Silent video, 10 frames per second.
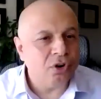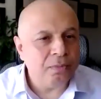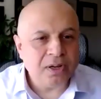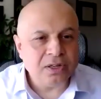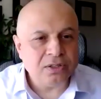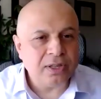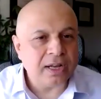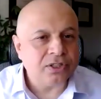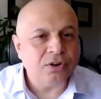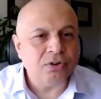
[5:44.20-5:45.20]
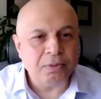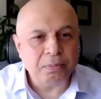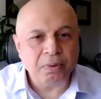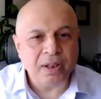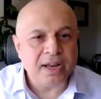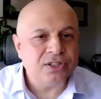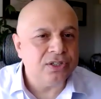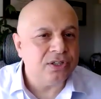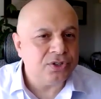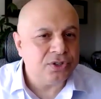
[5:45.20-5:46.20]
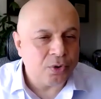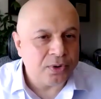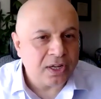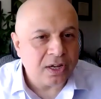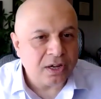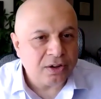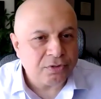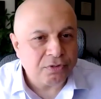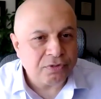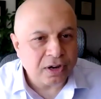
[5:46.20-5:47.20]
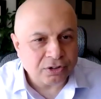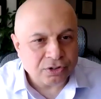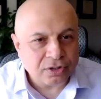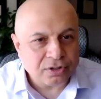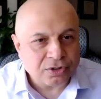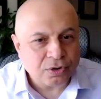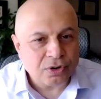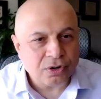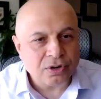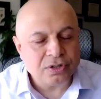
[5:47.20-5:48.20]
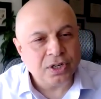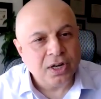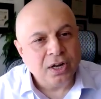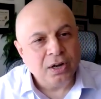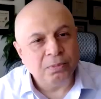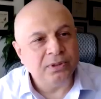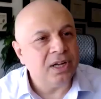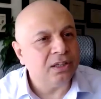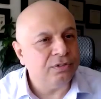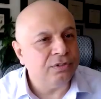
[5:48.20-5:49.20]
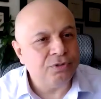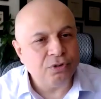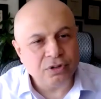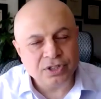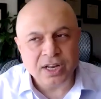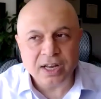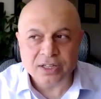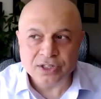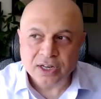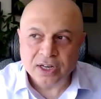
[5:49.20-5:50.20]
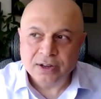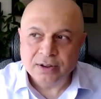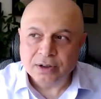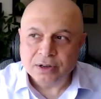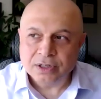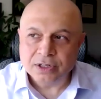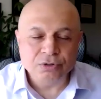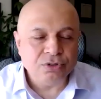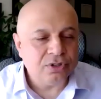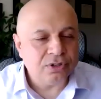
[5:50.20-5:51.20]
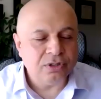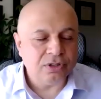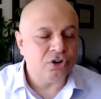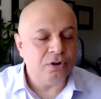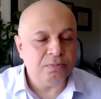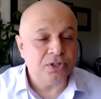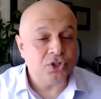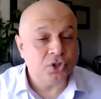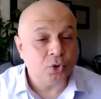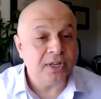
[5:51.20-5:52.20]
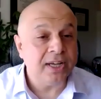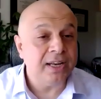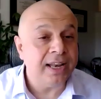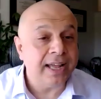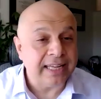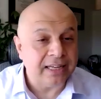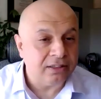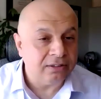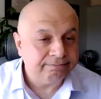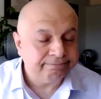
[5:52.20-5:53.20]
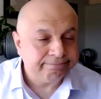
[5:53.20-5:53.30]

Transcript: term is that's going to replace dystonia for functional disorders, but Dr. Fruch says use the term dystonia-like.